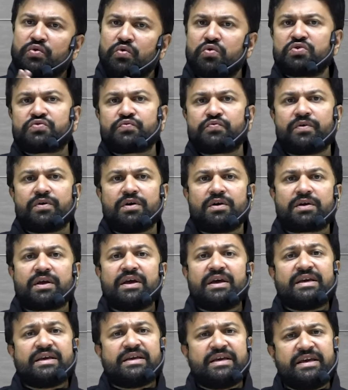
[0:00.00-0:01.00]
coursework,
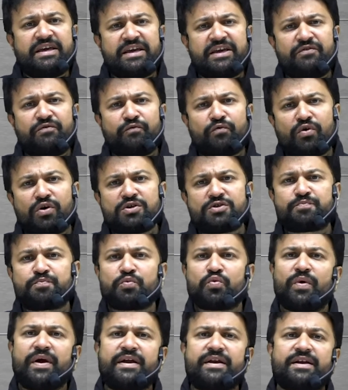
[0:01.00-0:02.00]
he was
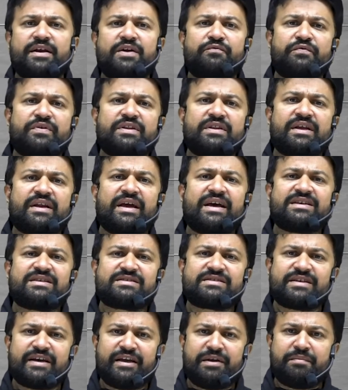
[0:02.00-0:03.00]
provided with an
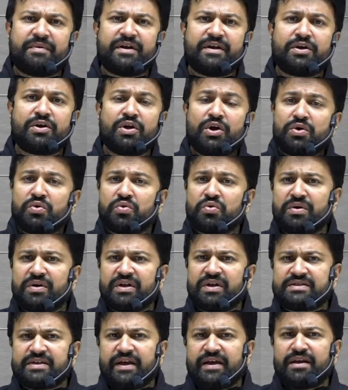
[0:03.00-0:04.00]
assignment to
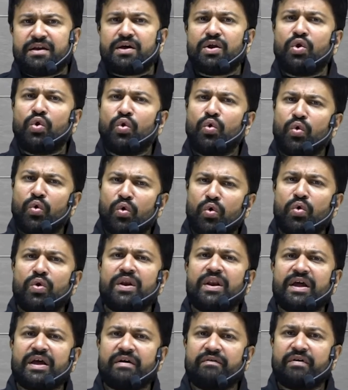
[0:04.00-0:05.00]
design a
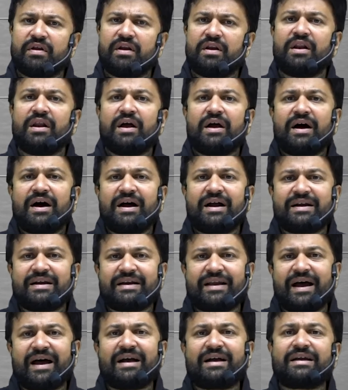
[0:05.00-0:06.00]
low-level
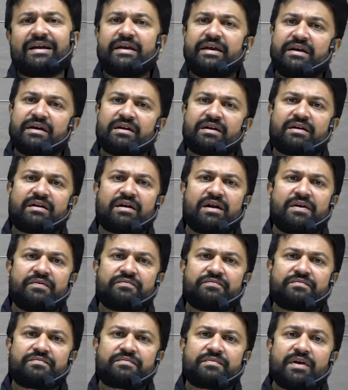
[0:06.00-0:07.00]
attack aircraft
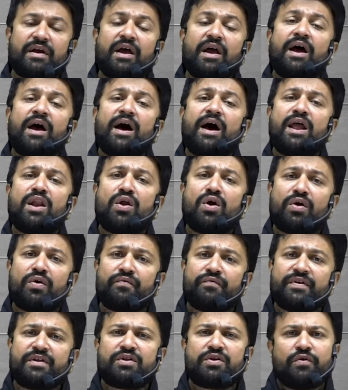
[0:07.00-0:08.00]
along
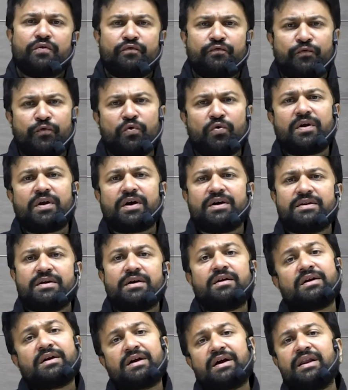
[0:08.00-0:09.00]
with 4 other
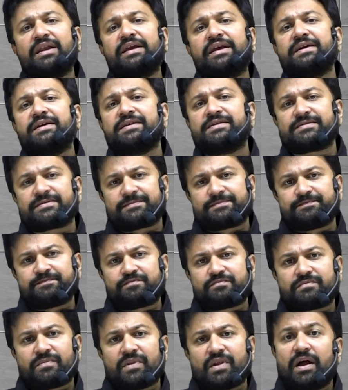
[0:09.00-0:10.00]
colleagues.
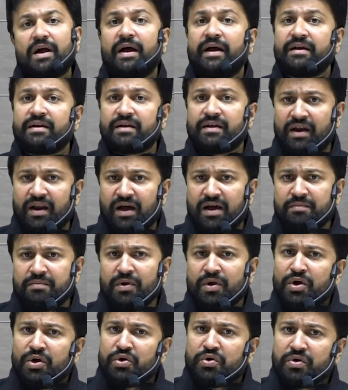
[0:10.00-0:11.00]
And Kalam
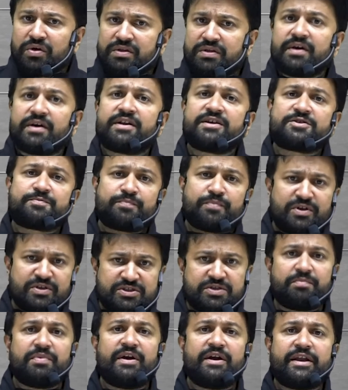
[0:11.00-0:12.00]
took the
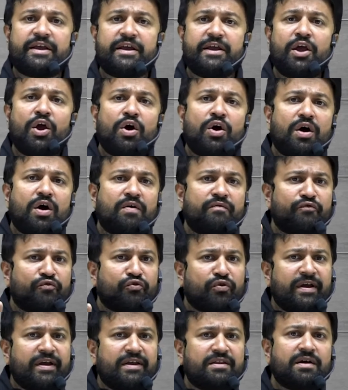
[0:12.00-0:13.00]
responsibility of
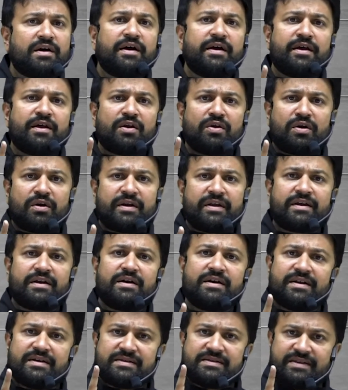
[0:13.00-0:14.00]
drawing the aeronautical
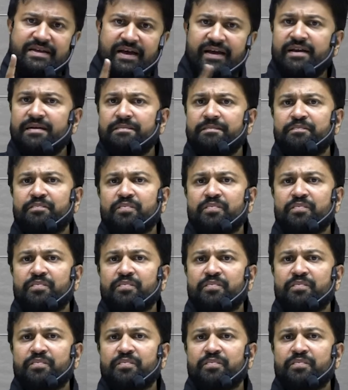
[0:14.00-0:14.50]
design.